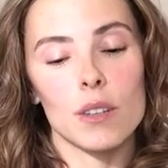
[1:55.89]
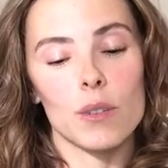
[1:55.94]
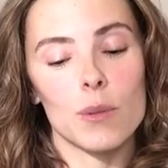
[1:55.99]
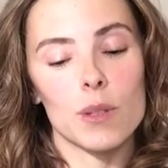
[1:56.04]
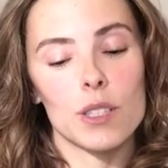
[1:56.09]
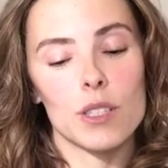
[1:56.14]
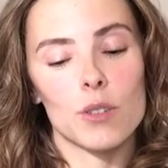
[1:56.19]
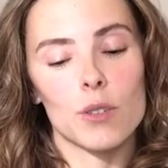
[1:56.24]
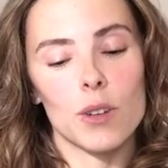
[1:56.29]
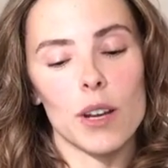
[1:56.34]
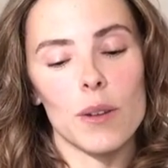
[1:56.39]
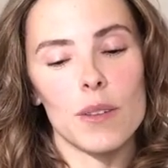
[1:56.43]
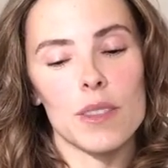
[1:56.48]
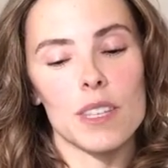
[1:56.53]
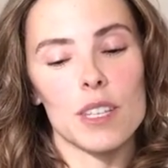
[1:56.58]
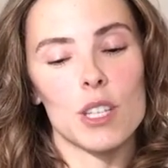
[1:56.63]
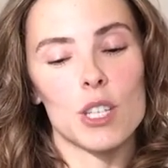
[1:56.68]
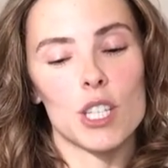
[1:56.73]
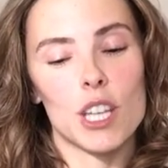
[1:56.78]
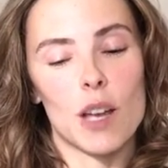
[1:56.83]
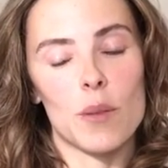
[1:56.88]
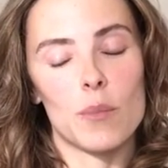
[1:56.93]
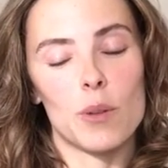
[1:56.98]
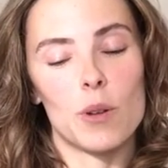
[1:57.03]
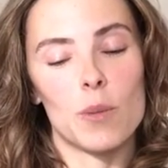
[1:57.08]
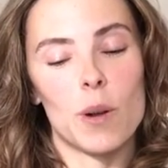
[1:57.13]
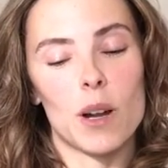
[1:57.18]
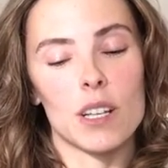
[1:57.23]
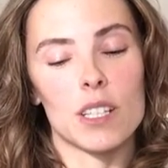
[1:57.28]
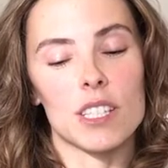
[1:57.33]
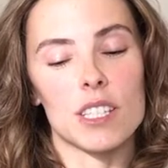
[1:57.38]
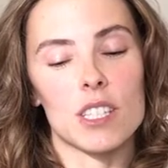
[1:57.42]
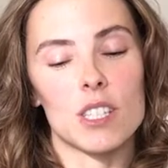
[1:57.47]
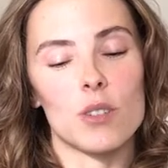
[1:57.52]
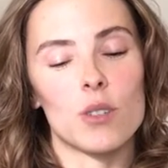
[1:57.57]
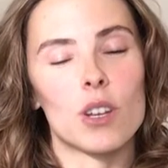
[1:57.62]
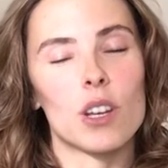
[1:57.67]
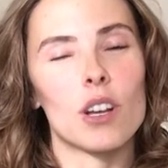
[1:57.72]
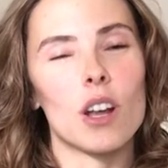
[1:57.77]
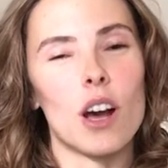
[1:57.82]
what's great with these shampoo bars is
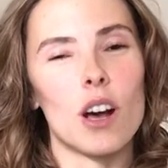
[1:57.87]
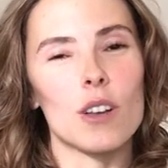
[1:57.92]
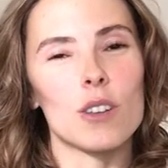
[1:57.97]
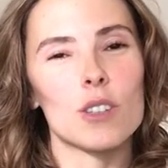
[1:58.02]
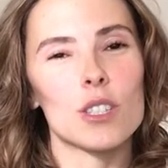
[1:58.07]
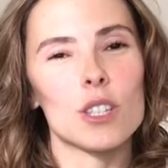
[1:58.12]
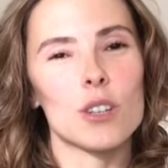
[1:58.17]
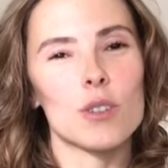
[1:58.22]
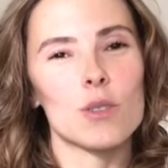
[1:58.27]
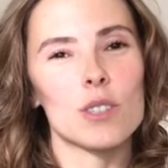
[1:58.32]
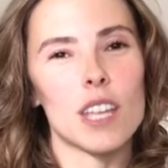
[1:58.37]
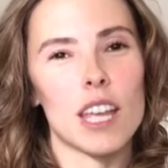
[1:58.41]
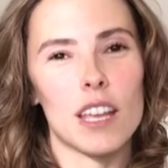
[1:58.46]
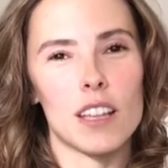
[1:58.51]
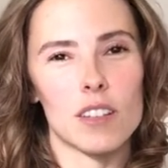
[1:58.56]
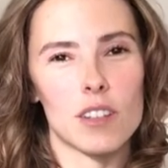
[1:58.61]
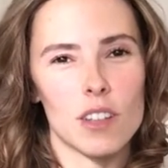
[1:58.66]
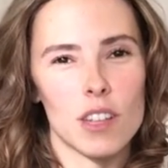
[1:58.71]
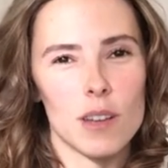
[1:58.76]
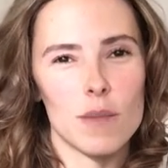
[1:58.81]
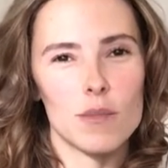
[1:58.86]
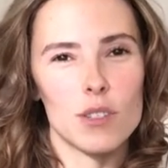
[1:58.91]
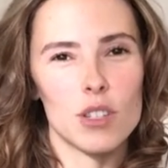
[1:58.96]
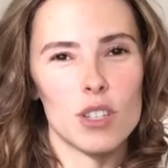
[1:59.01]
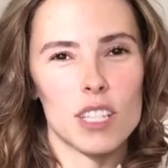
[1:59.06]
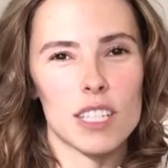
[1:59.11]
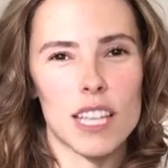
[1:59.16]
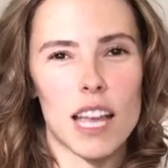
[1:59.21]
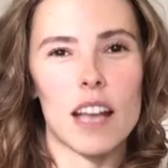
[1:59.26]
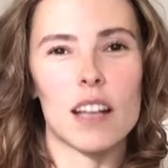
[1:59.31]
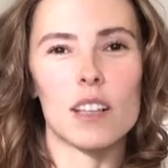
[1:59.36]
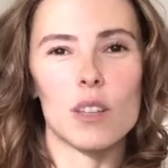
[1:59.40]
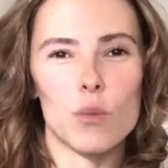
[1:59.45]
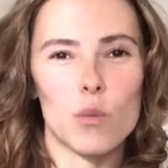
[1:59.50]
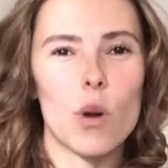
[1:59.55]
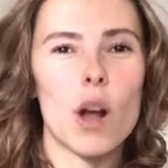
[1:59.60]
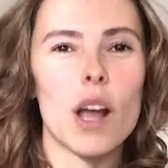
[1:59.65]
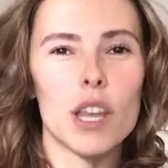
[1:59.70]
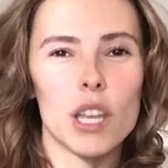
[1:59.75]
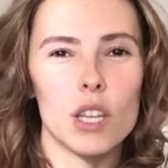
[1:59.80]
you can also tailor them to exactly
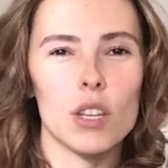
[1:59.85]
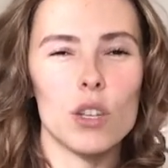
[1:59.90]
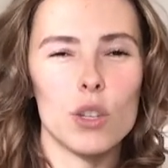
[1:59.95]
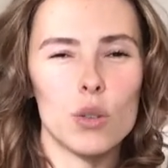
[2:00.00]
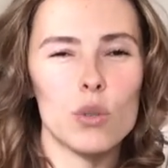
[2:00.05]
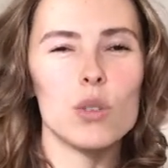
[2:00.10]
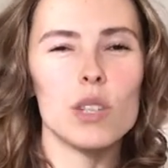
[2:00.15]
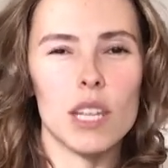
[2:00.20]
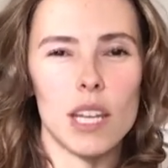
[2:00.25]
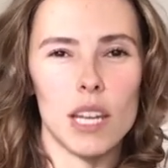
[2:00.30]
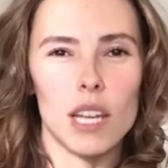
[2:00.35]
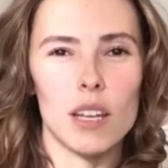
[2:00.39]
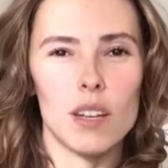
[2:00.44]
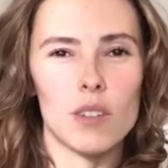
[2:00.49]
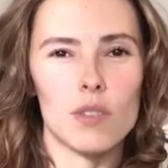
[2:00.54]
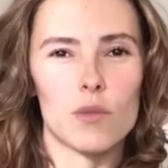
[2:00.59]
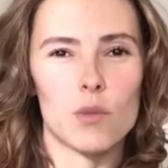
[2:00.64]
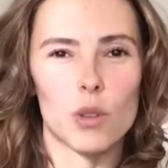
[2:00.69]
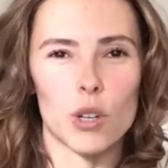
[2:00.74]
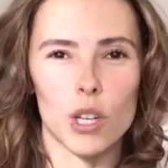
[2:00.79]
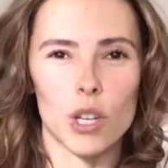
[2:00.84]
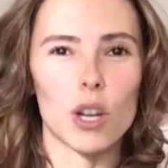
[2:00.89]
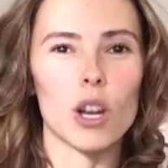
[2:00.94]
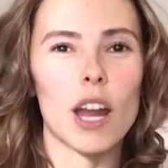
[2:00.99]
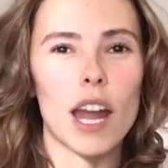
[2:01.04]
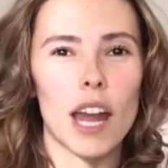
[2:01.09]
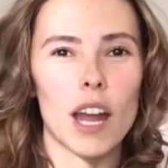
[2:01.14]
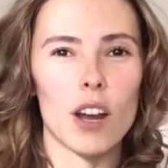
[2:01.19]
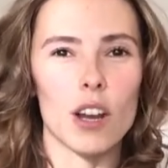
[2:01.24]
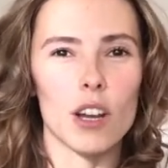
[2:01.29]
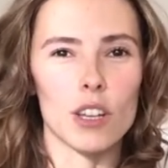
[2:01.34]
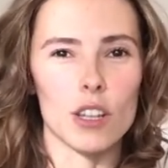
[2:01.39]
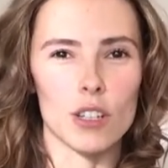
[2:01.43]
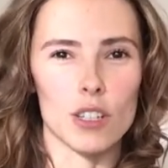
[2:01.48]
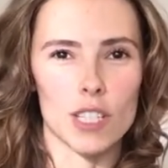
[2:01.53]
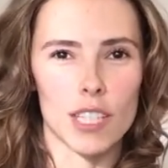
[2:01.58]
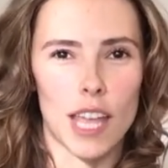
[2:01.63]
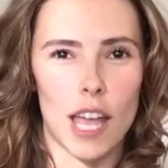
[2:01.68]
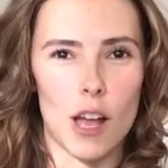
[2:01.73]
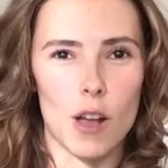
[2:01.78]
what you need for your hair and your
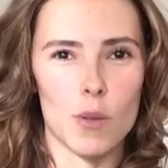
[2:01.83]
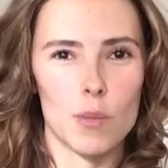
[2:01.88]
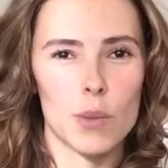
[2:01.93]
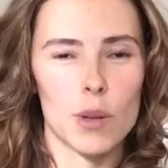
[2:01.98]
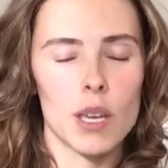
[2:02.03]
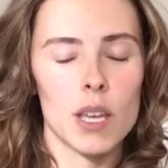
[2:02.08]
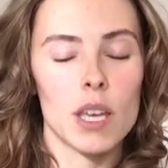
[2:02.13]
scalp.